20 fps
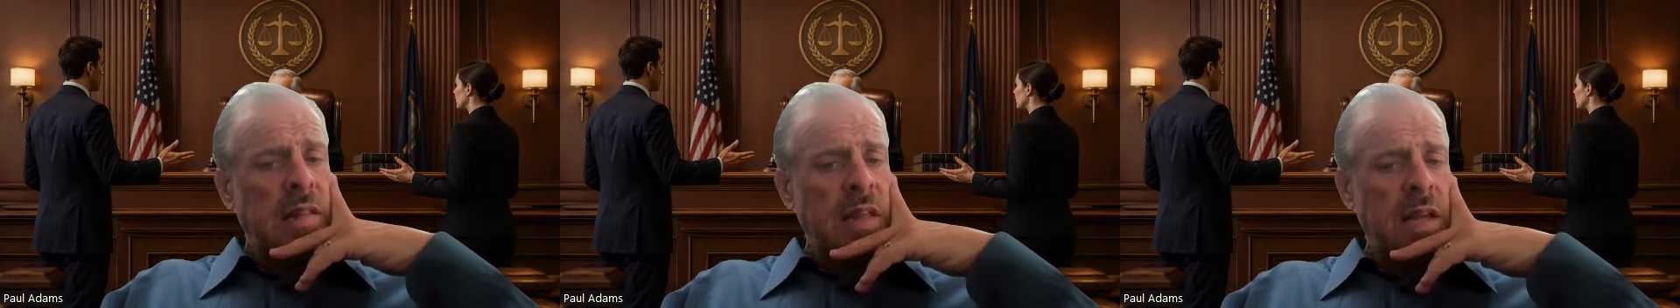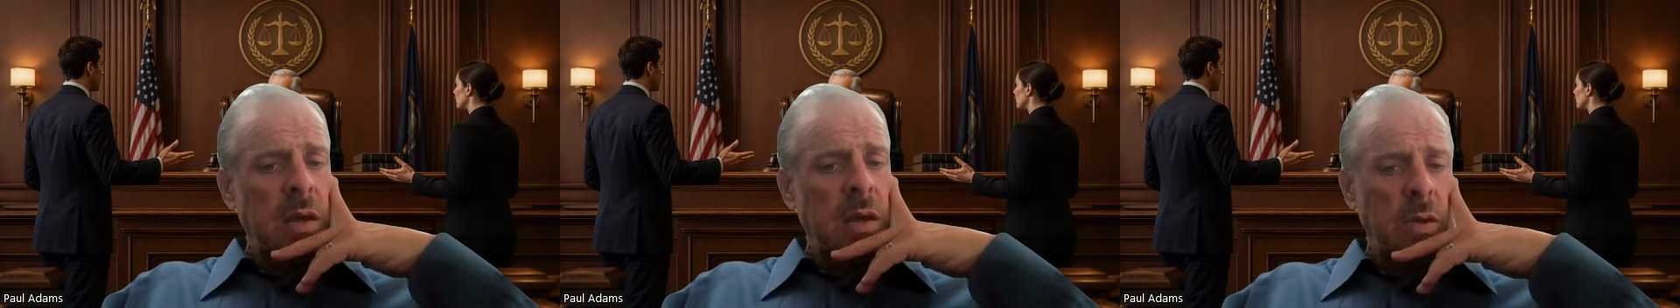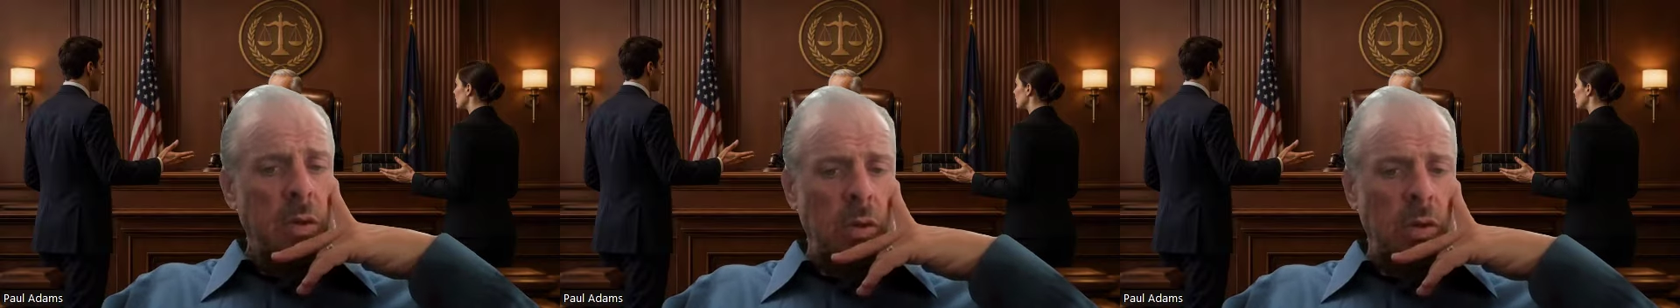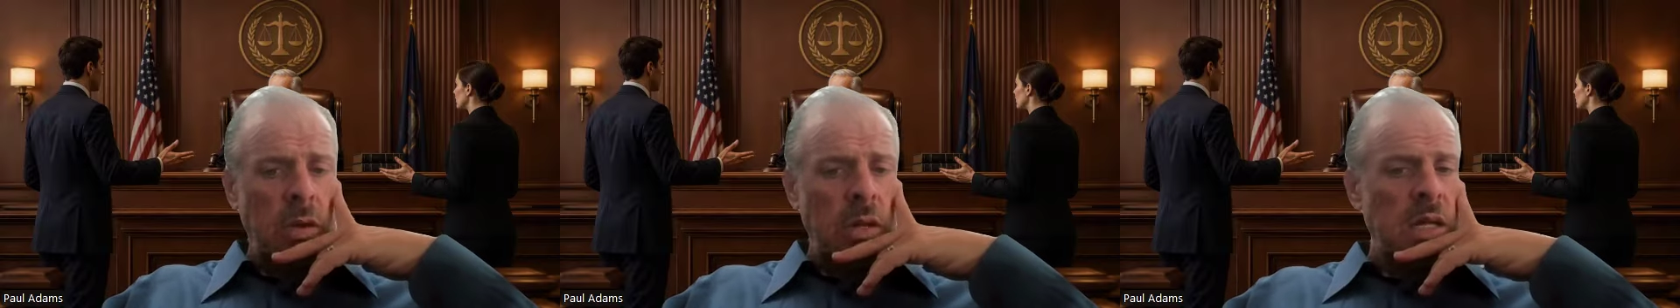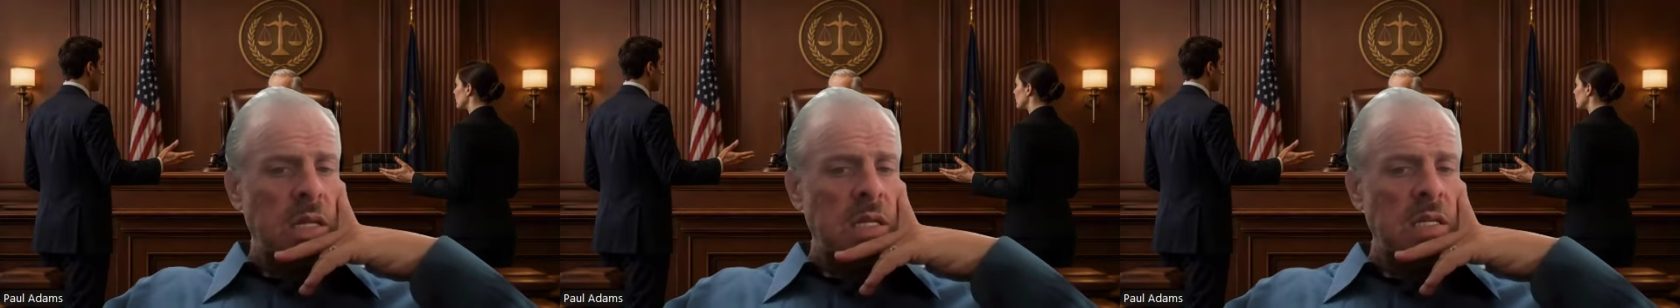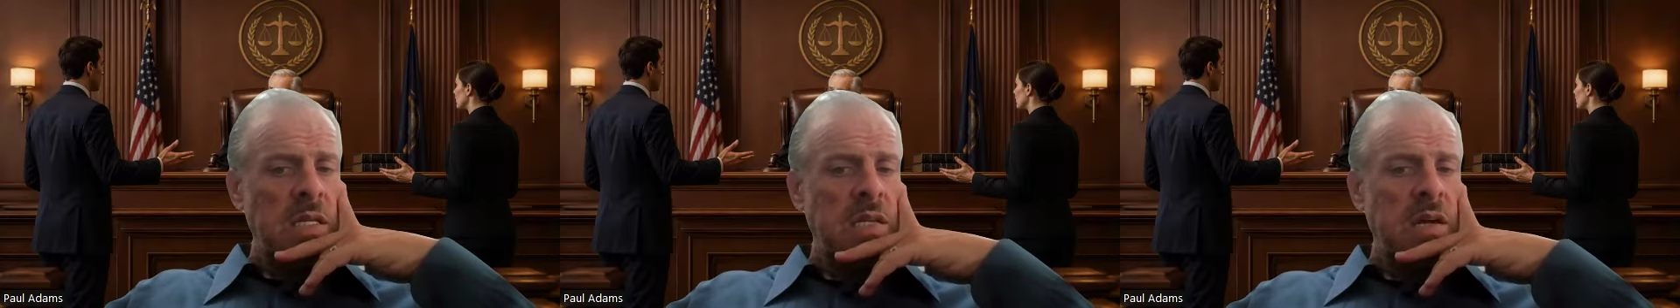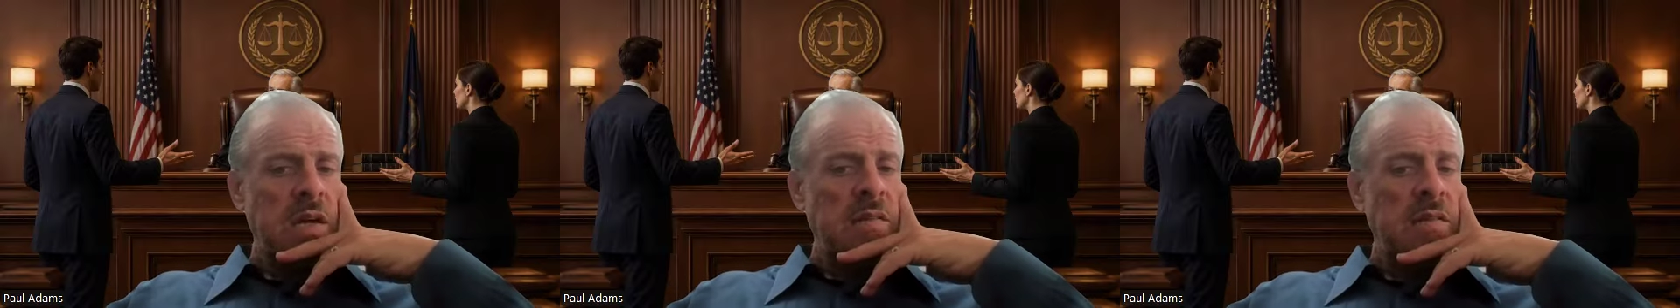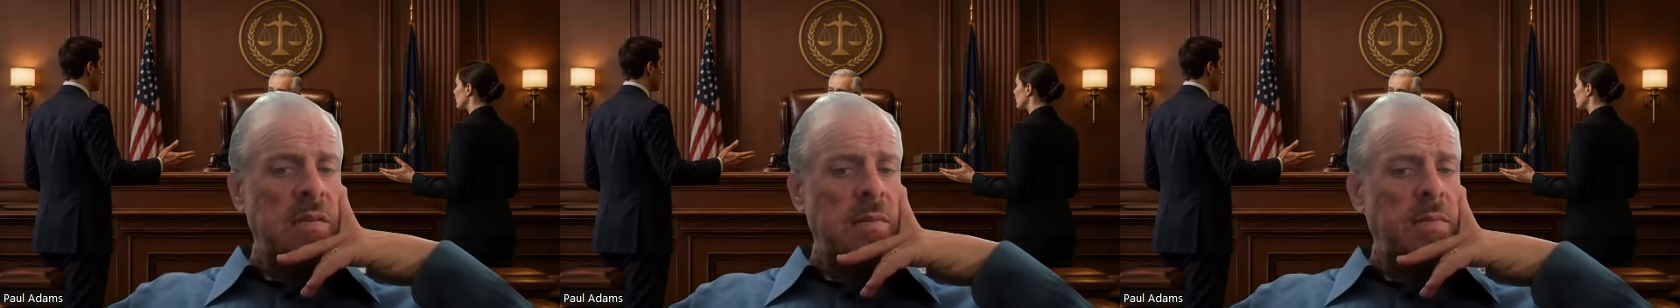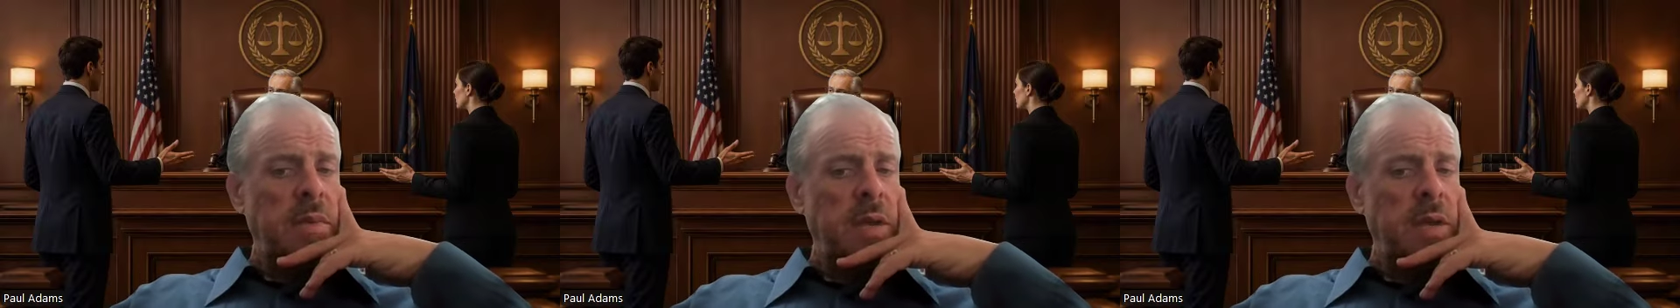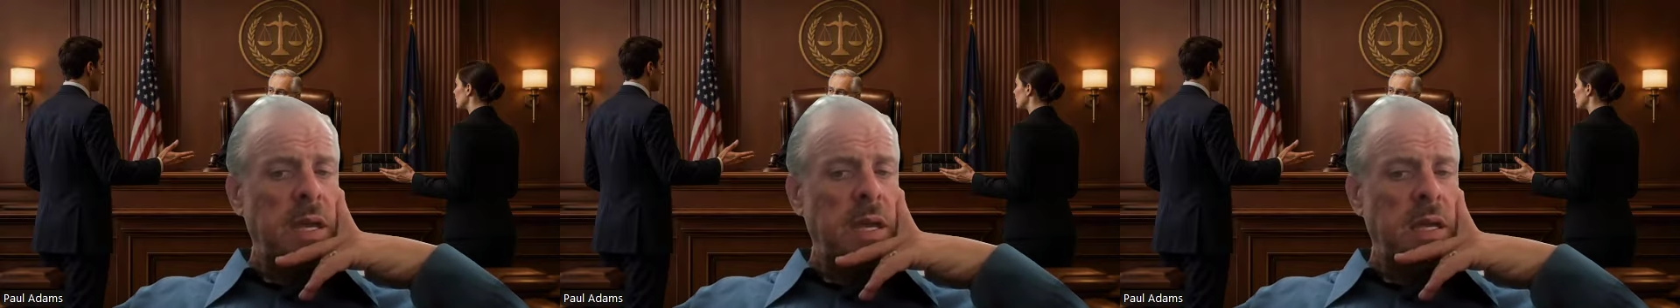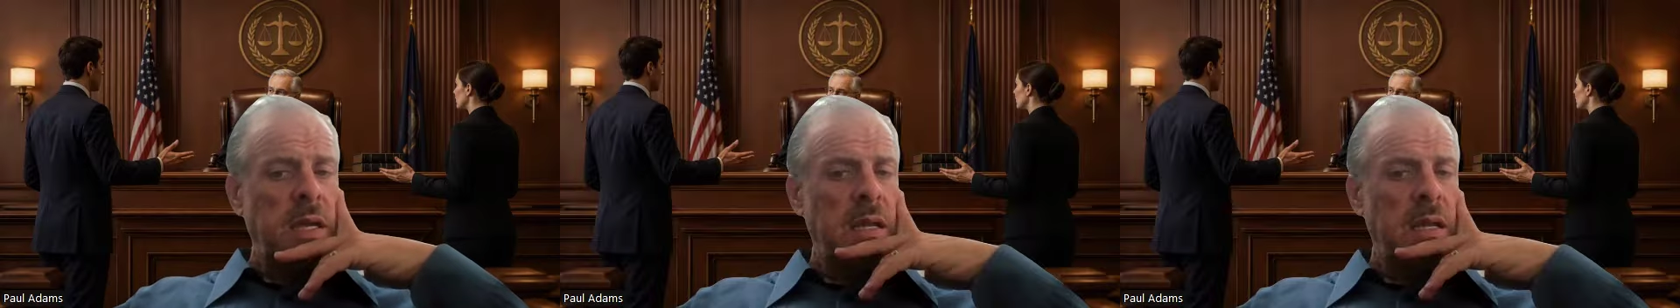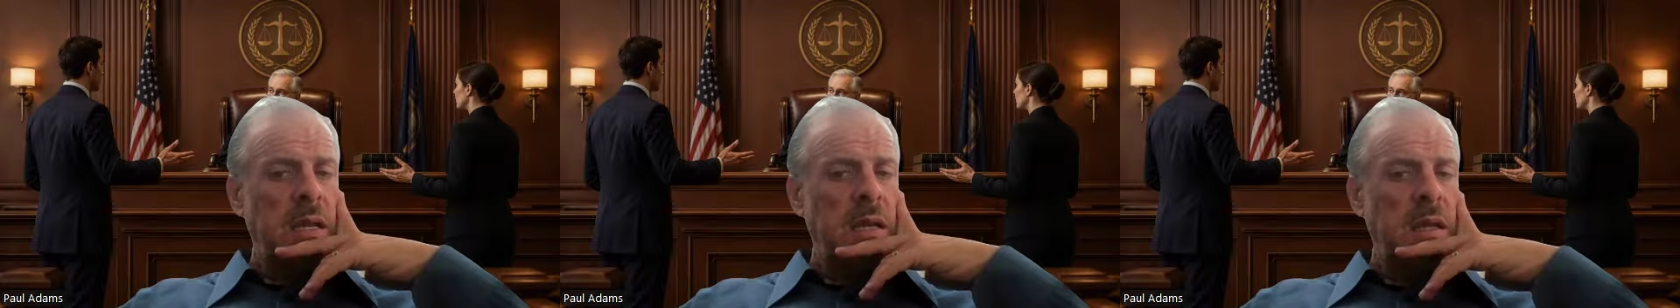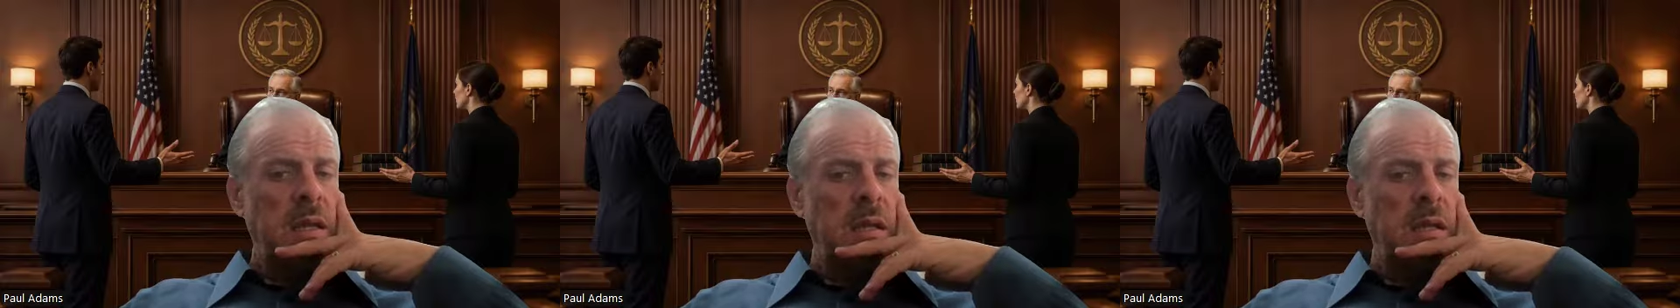legal doesn't
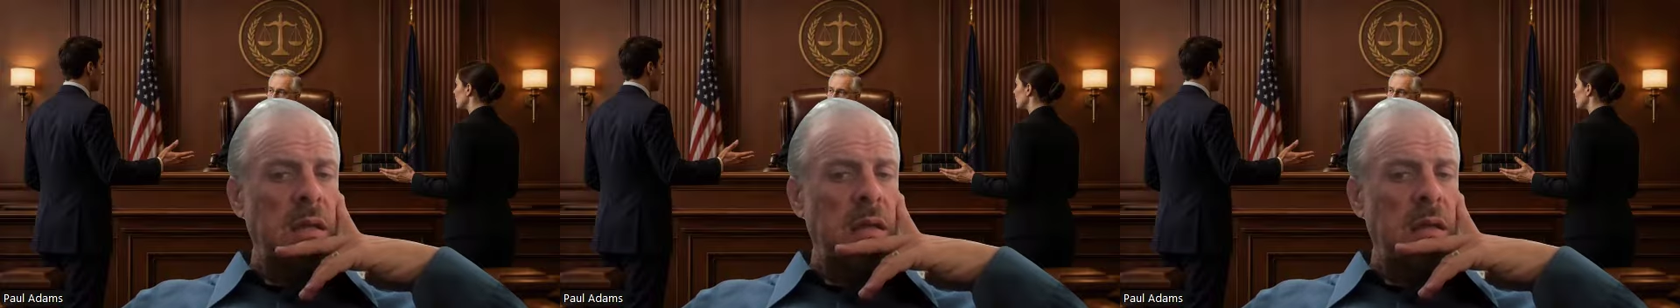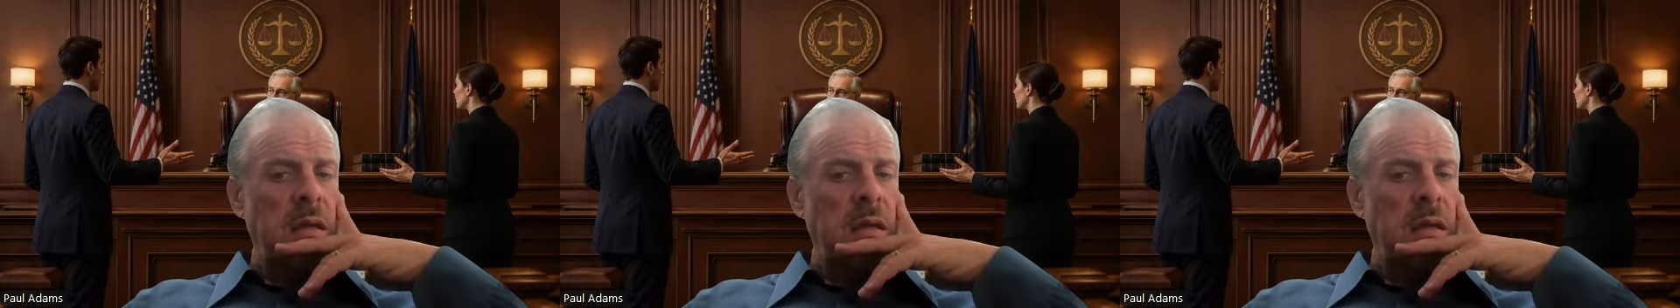mean